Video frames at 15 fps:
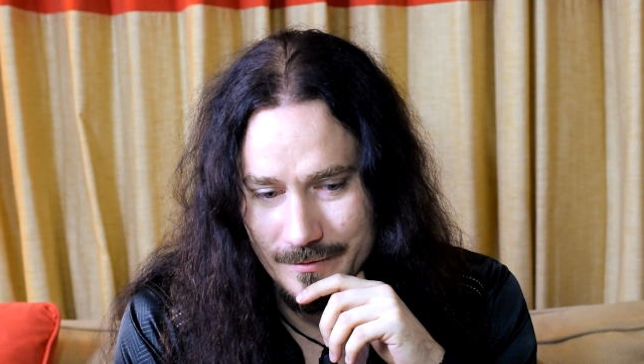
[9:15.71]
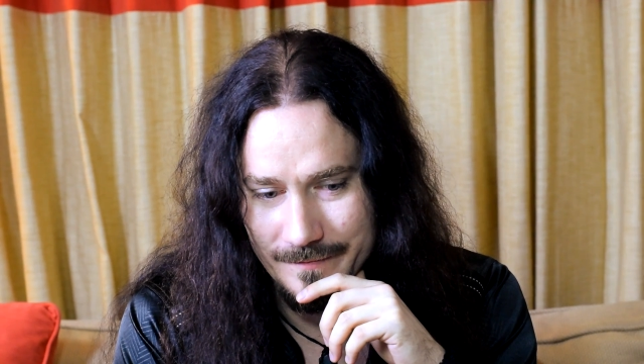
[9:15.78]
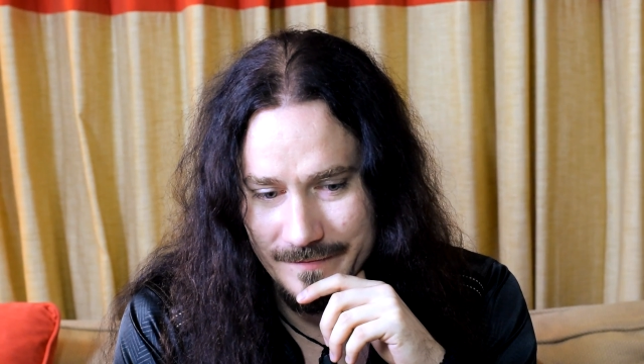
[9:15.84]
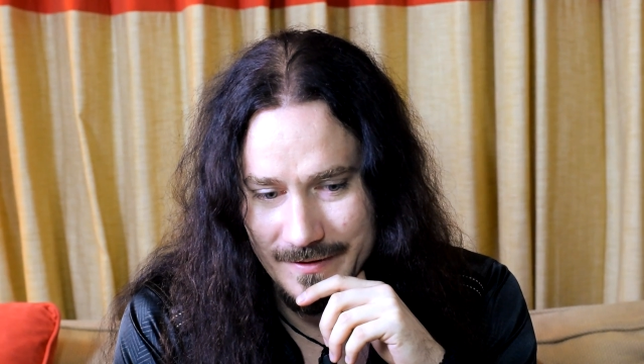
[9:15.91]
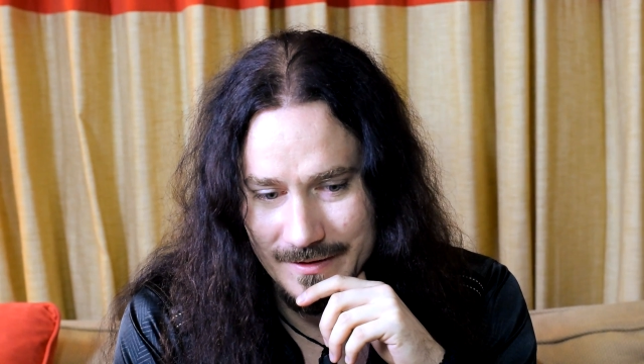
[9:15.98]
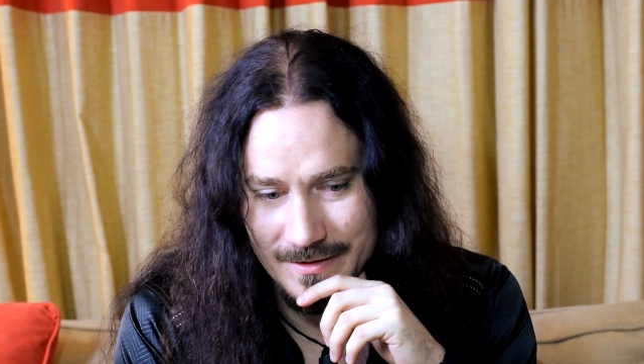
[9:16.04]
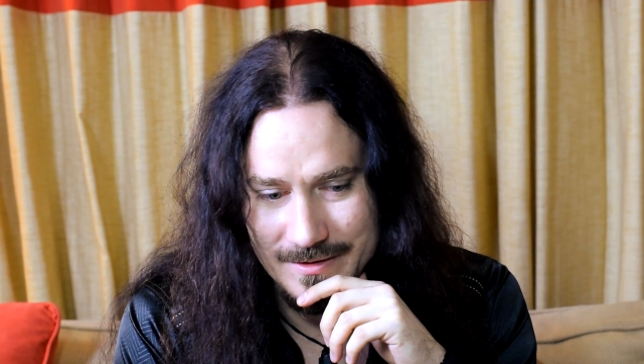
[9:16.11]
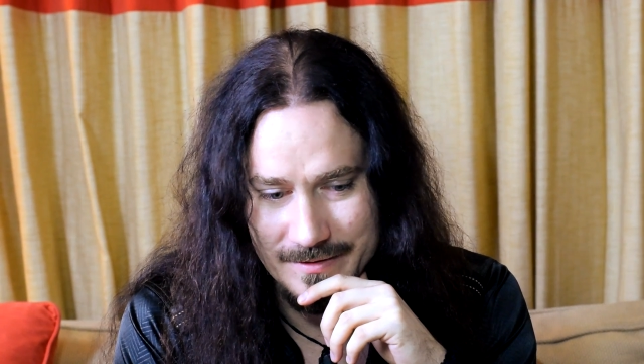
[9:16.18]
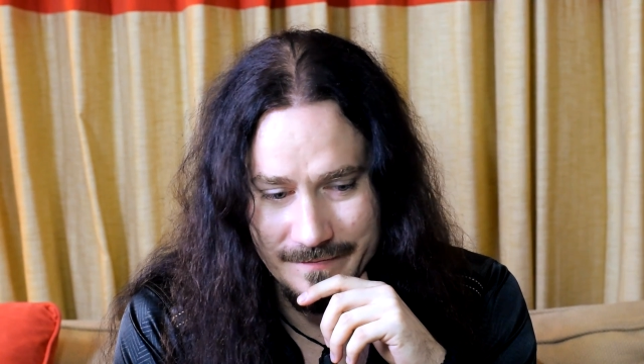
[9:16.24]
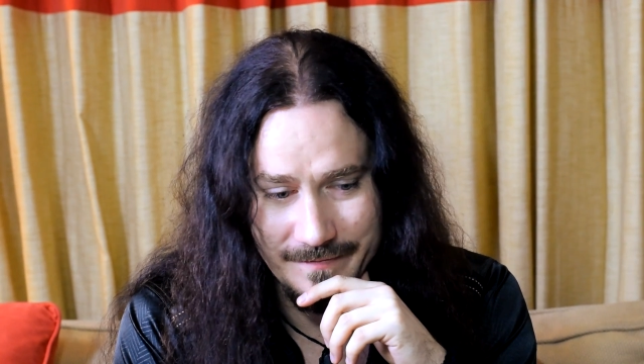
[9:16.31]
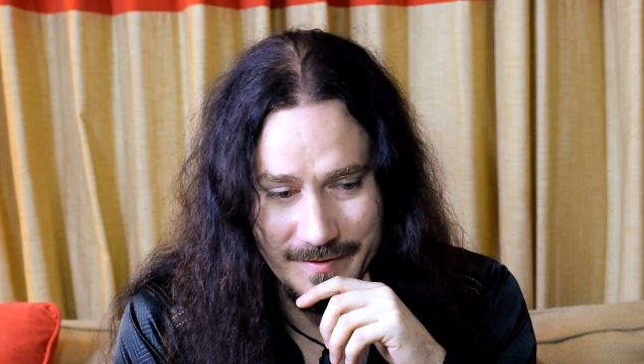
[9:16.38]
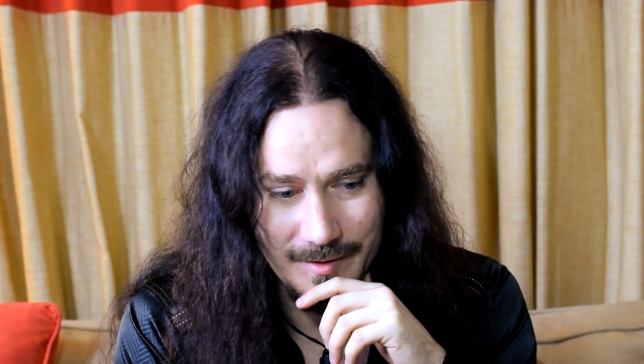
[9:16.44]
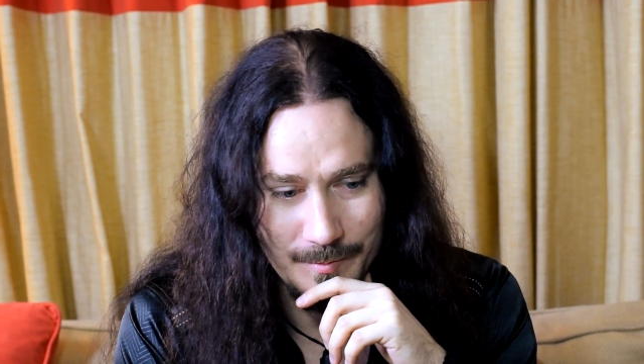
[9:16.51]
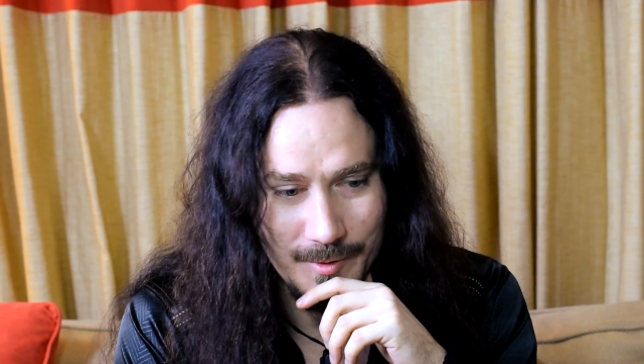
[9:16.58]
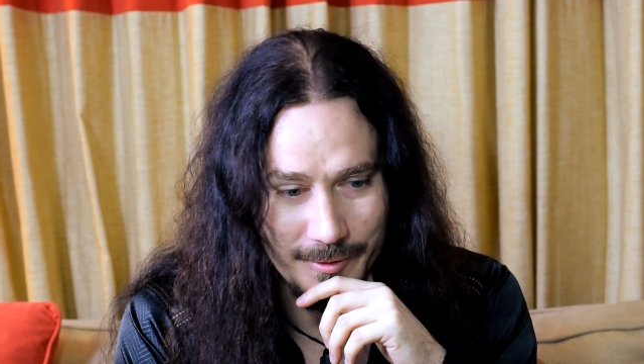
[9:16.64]
a fantasy
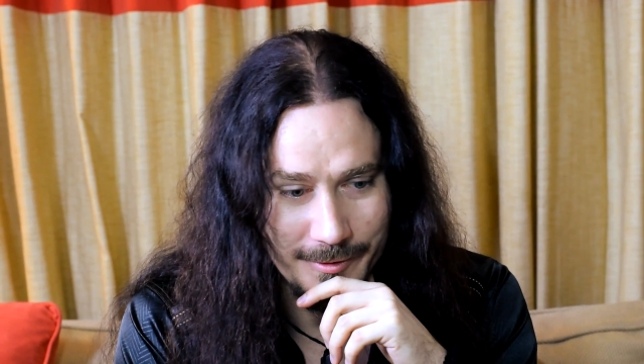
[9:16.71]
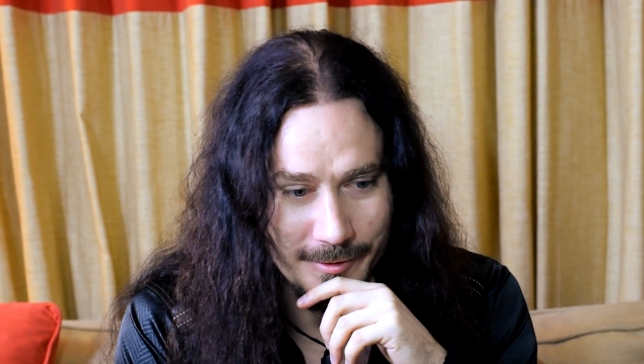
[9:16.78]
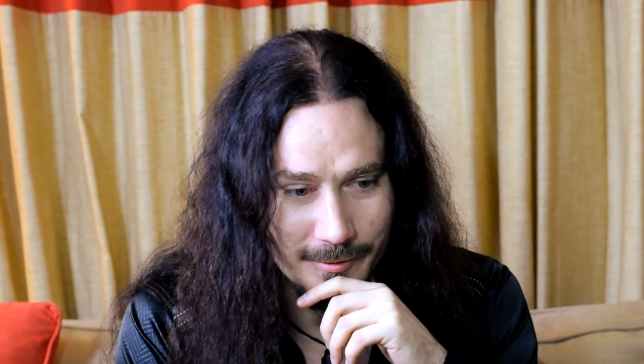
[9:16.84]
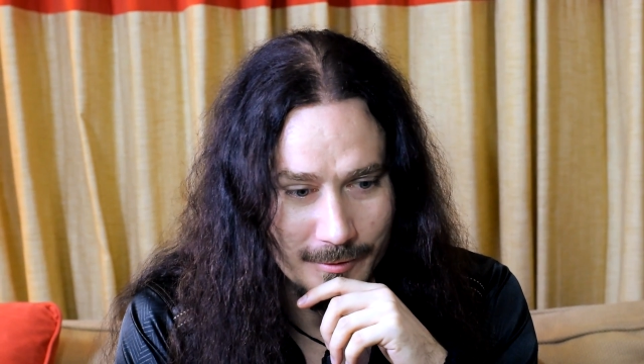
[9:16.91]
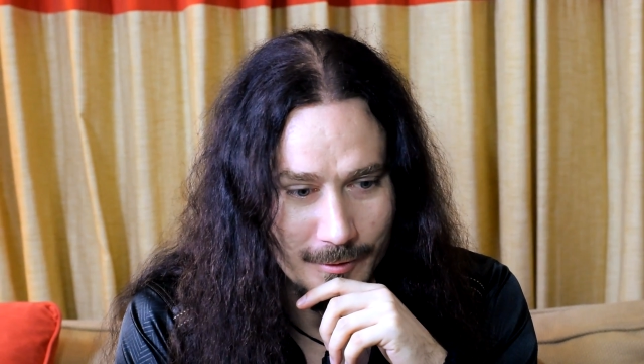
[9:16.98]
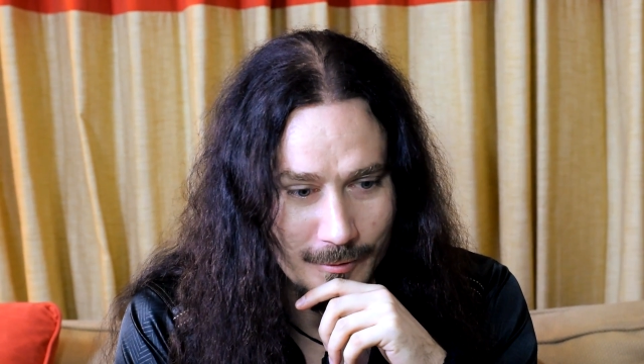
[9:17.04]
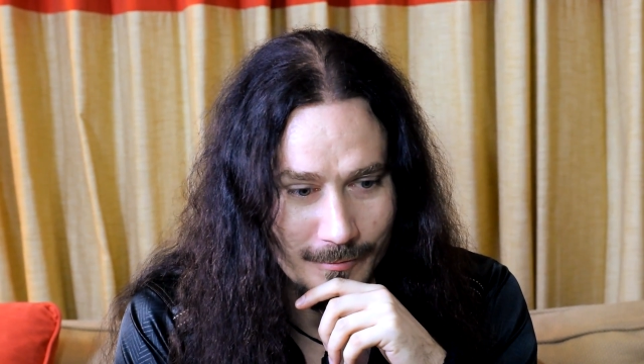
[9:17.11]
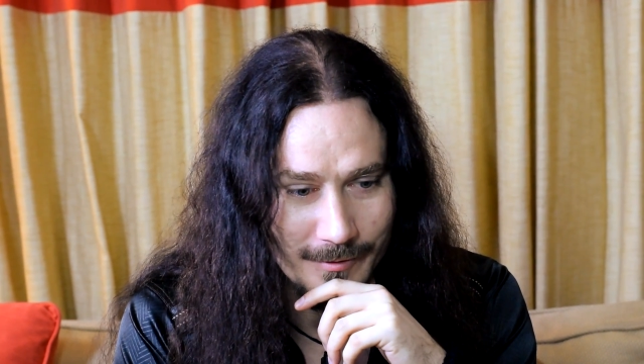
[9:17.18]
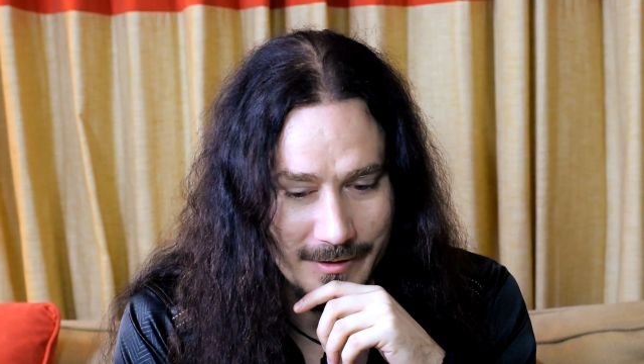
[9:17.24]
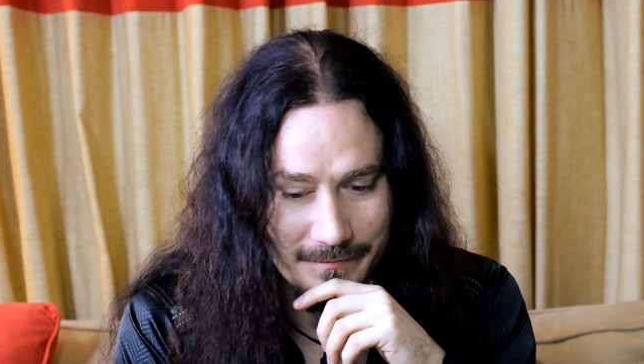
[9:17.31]
film on your own,